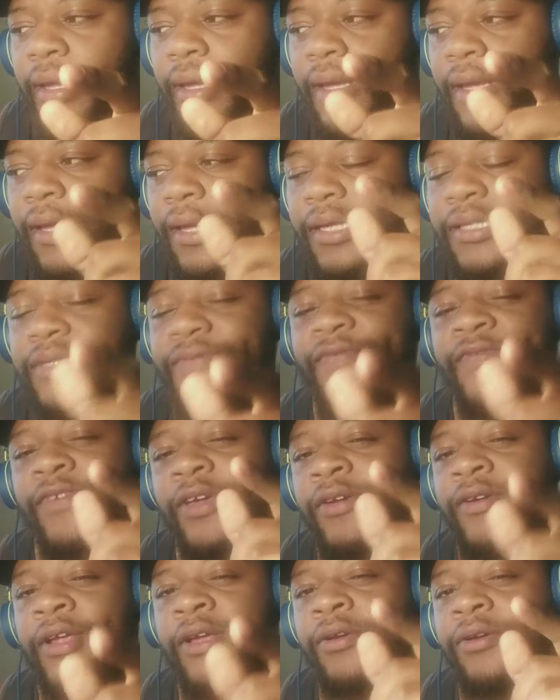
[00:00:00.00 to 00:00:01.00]
he's
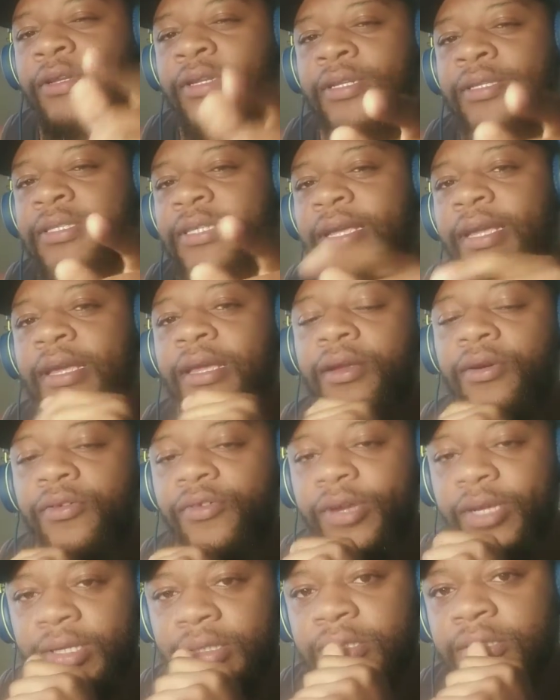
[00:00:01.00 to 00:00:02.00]
very good at taking
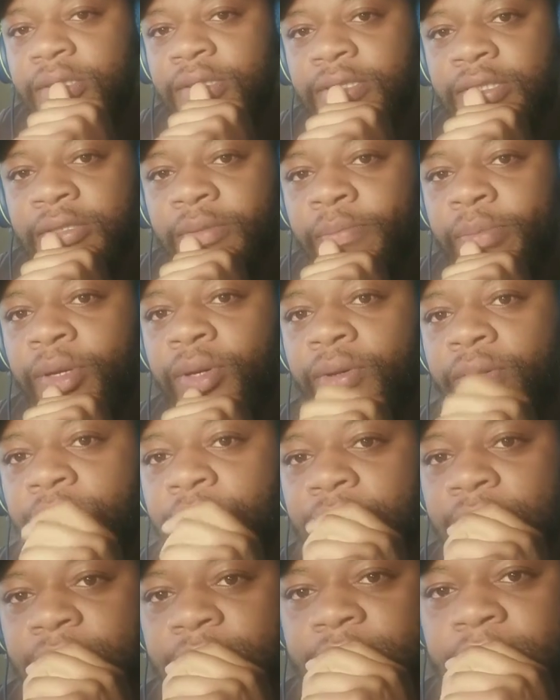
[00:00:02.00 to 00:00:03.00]
reads on his
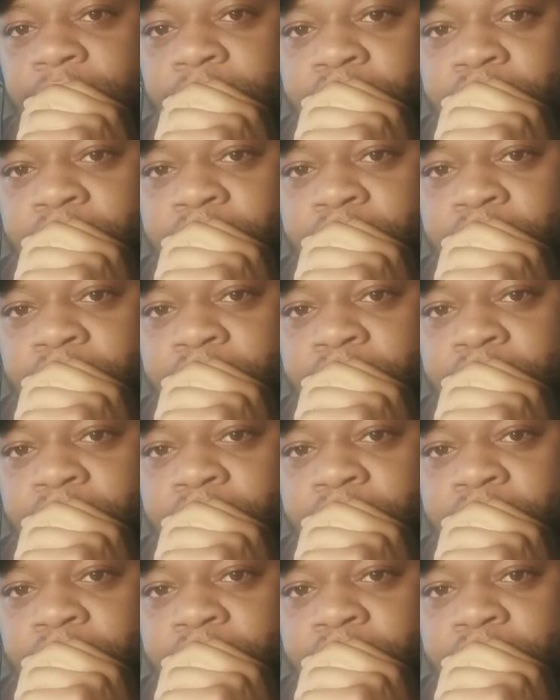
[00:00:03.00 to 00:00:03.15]
opponent.